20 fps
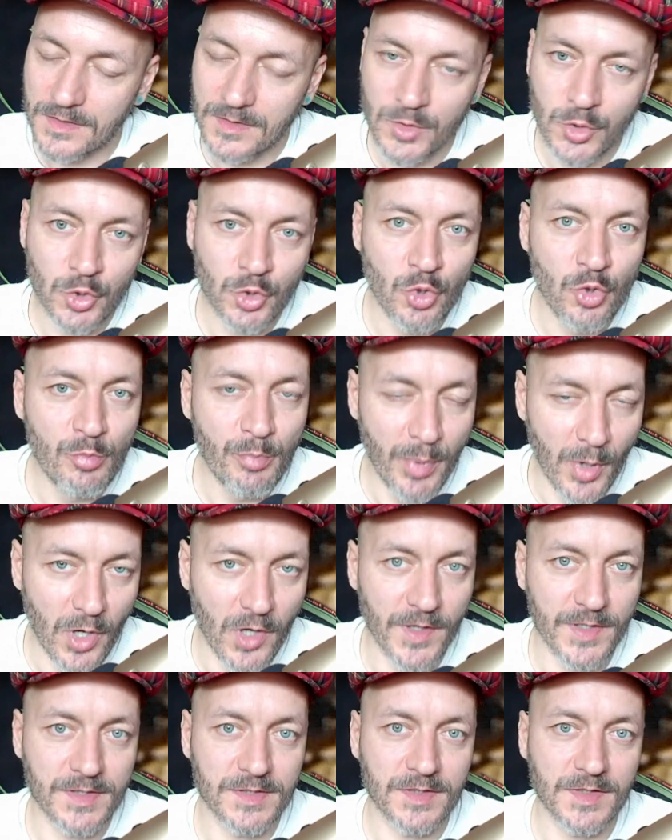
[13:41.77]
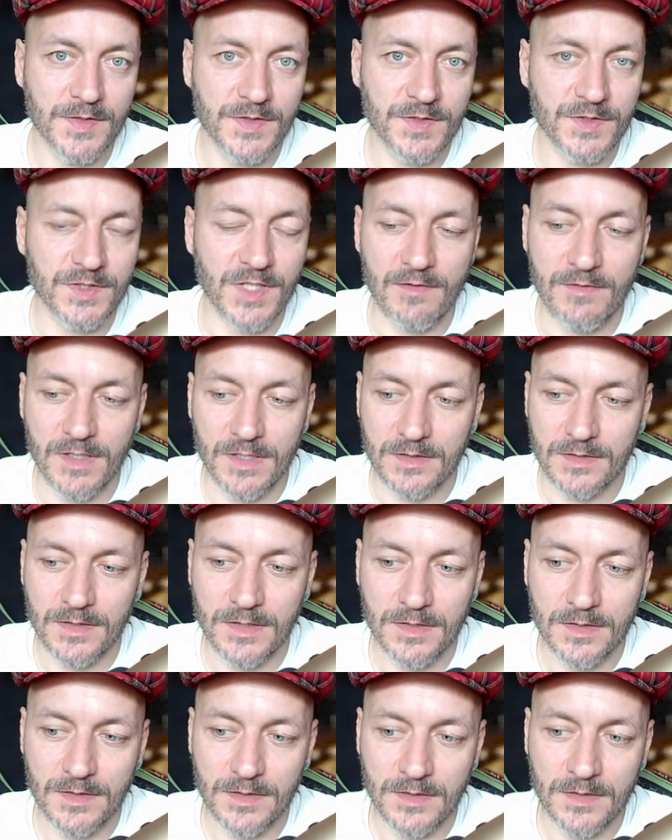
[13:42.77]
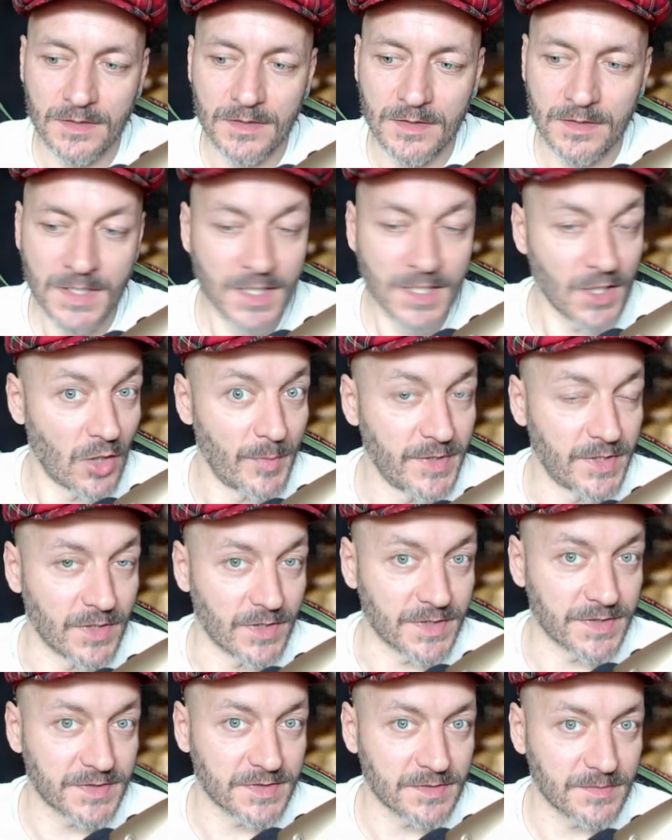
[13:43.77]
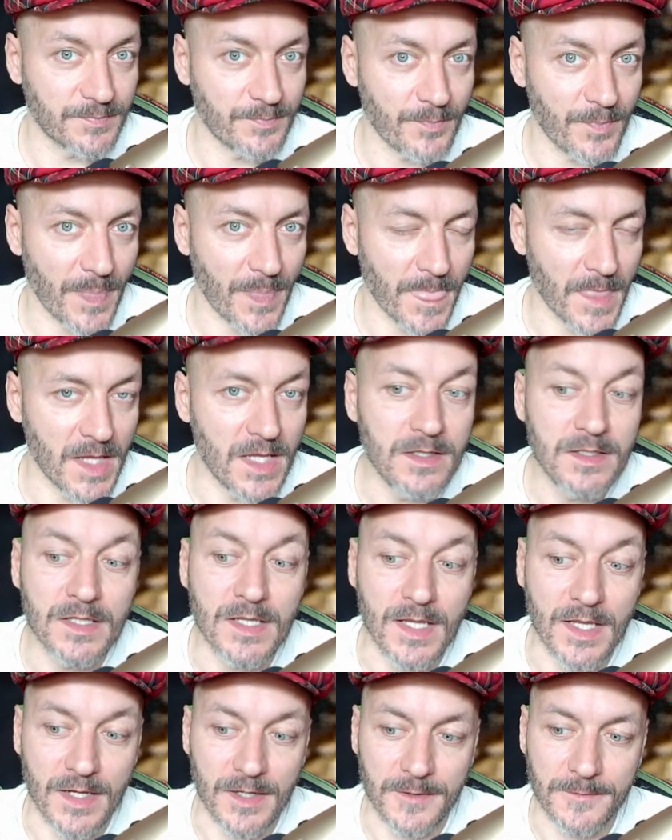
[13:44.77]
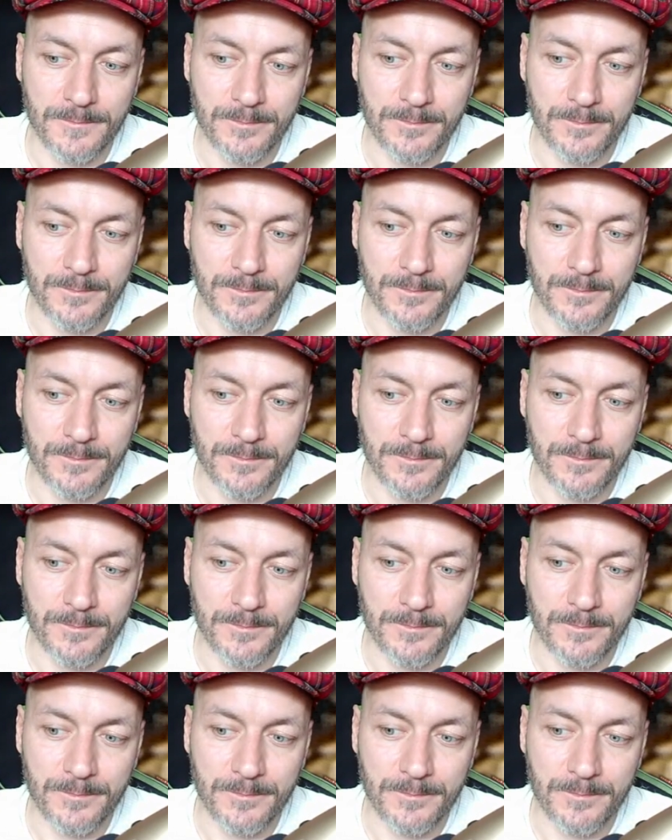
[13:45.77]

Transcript: 2.7 kilometers in the air.